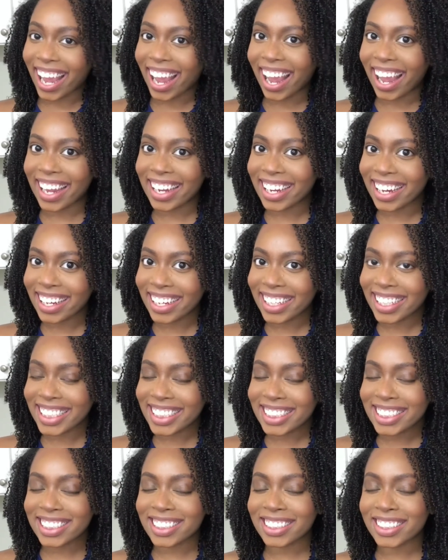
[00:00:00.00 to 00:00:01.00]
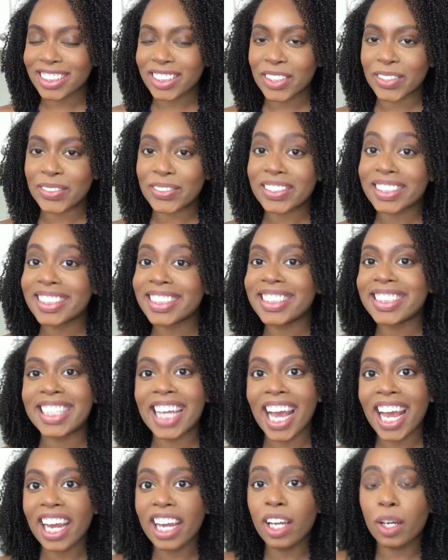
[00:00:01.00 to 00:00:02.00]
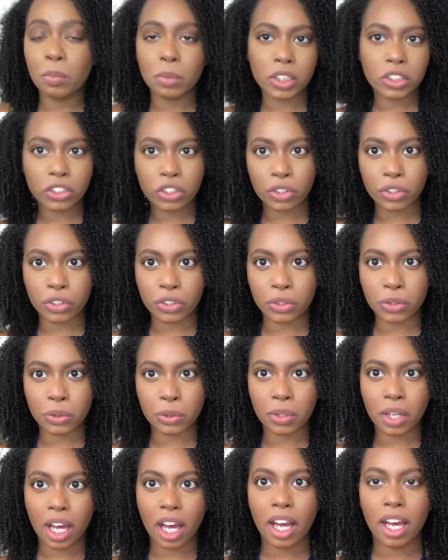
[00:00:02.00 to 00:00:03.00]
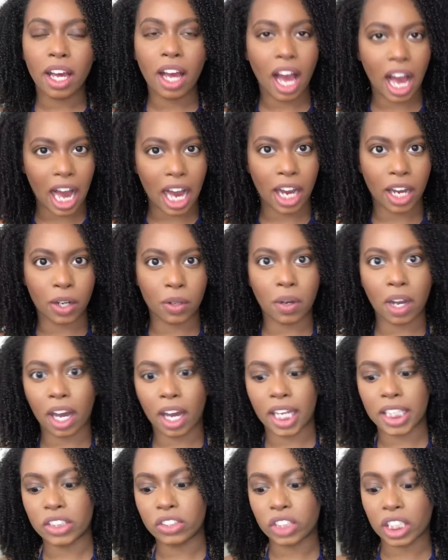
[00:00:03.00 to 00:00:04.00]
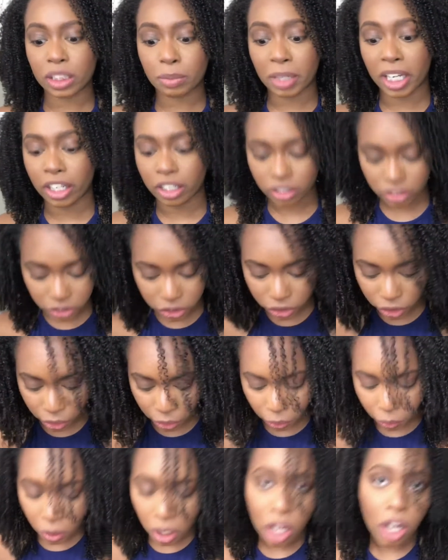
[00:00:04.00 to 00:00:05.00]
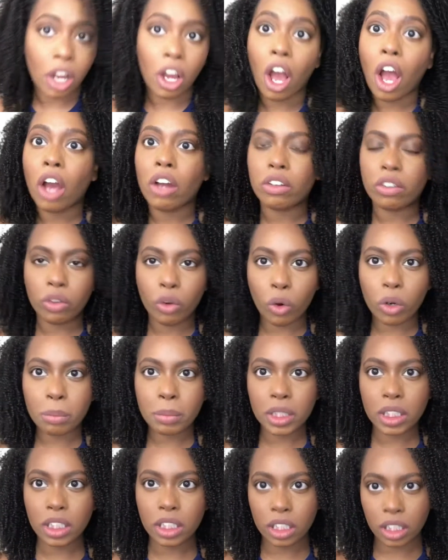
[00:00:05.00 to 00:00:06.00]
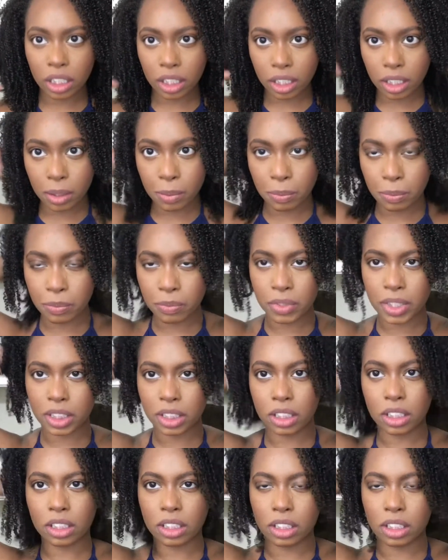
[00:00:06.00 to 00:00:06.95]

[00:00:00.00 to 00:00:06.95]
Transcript: Hey guys, so today I'm going to show you how I stretch my hair. So normally this